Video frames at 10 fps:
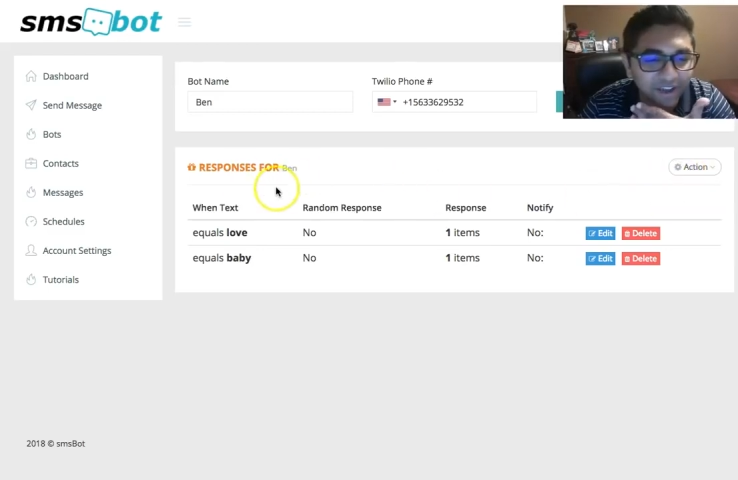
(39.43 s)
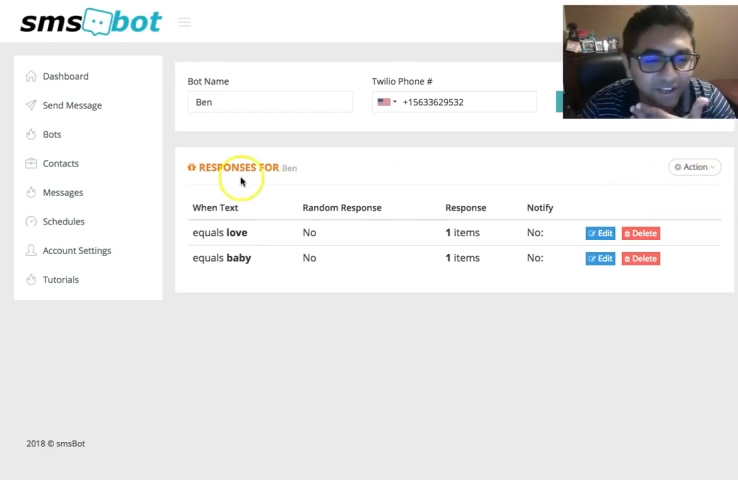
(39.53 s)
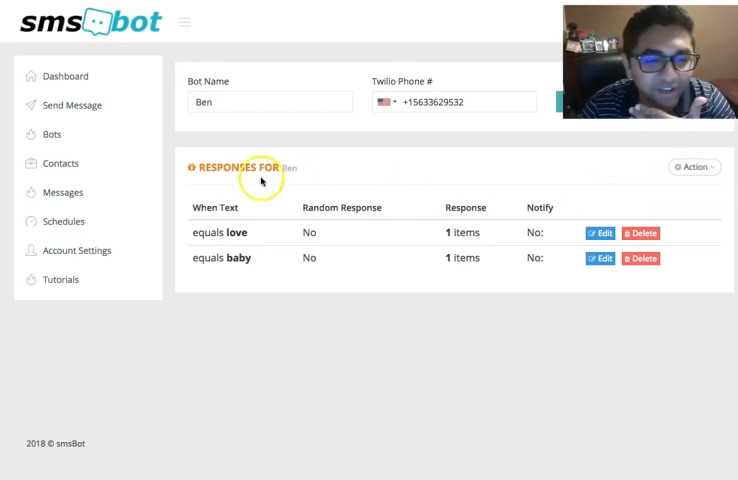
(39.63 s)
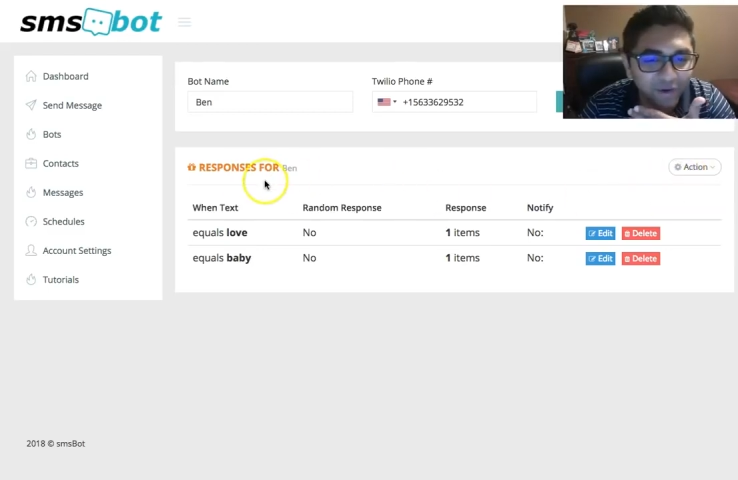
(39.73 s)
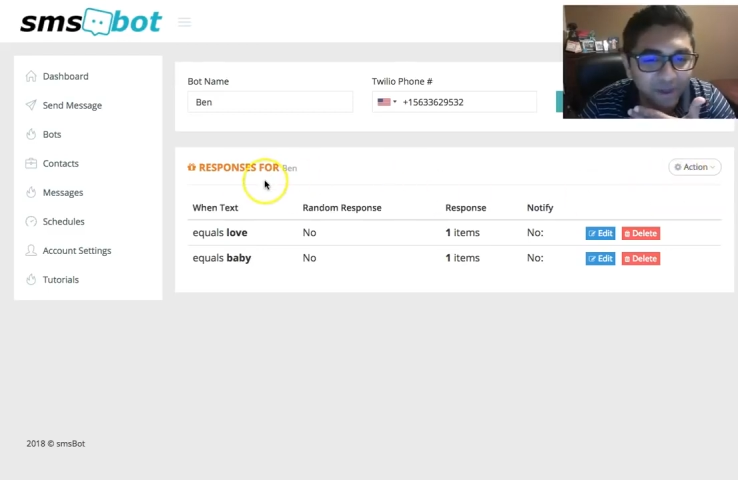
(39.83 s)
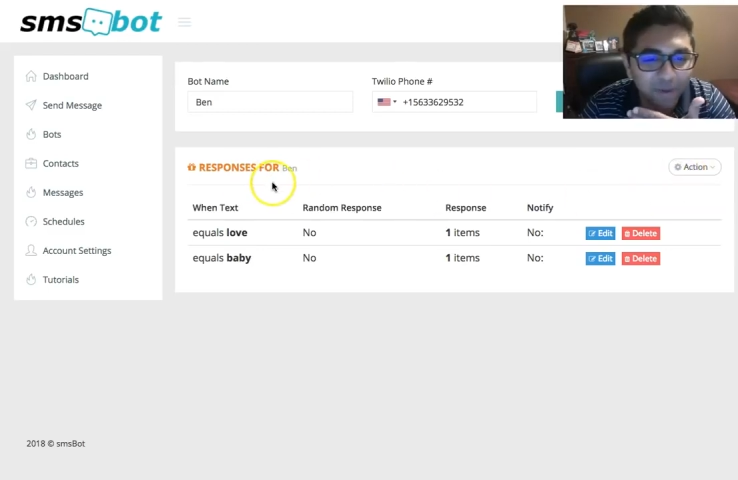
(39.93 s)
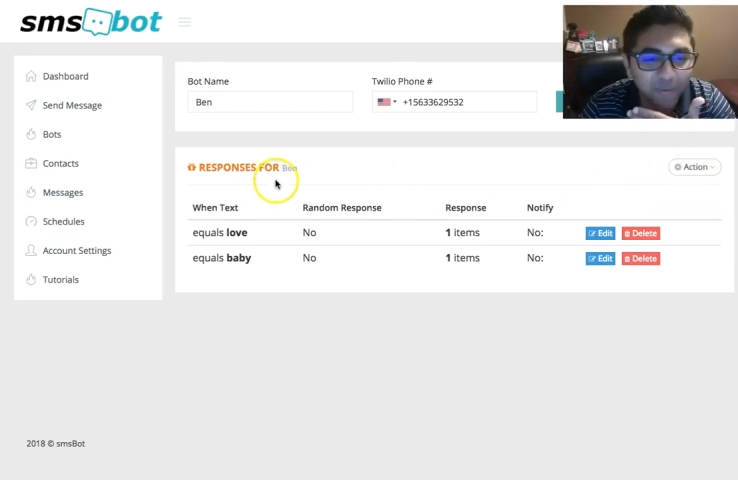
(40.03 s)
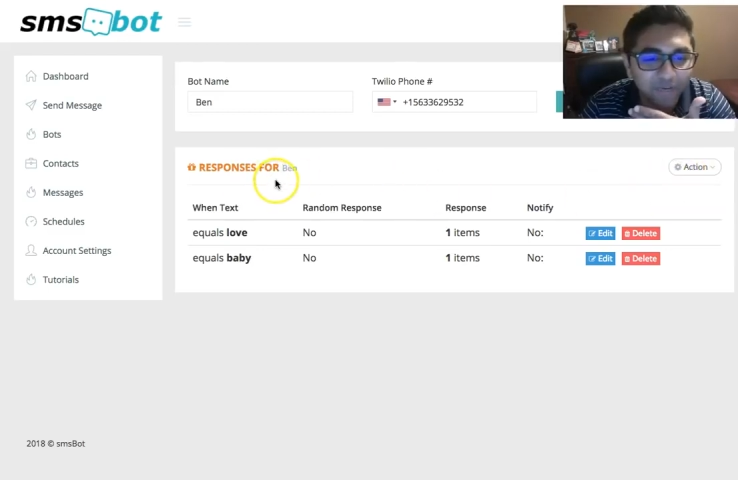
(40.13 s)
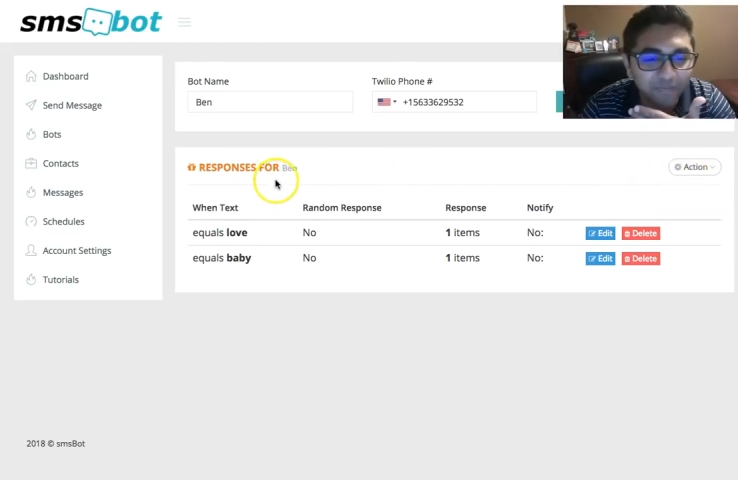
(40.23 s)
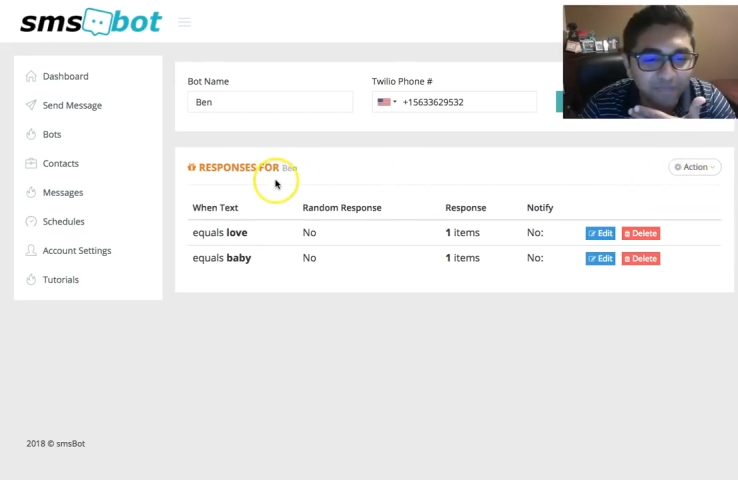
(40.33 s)
I
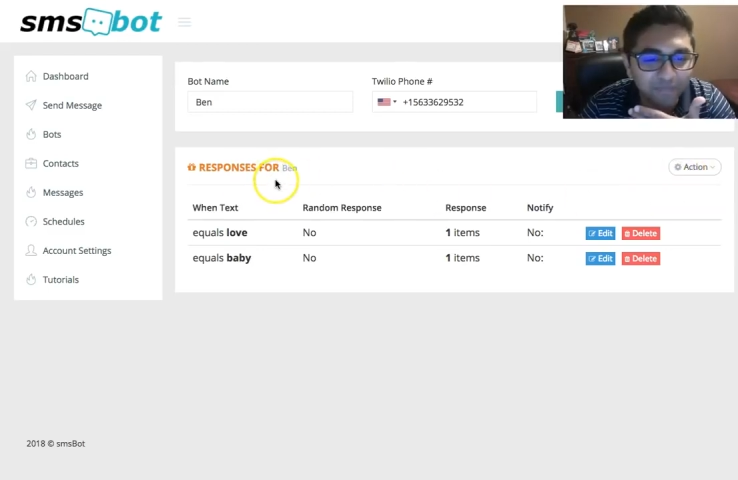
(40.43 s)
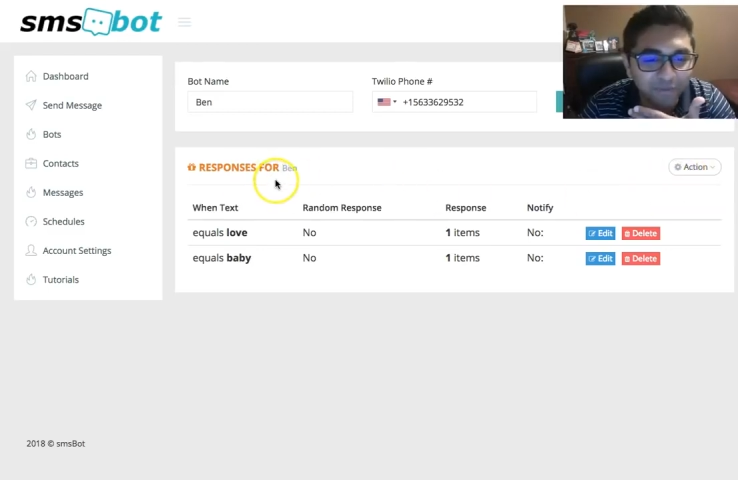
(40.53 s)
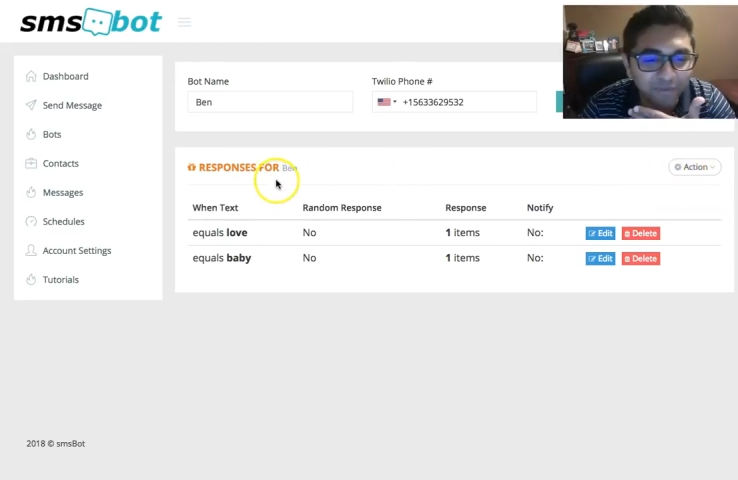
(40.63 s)
want people to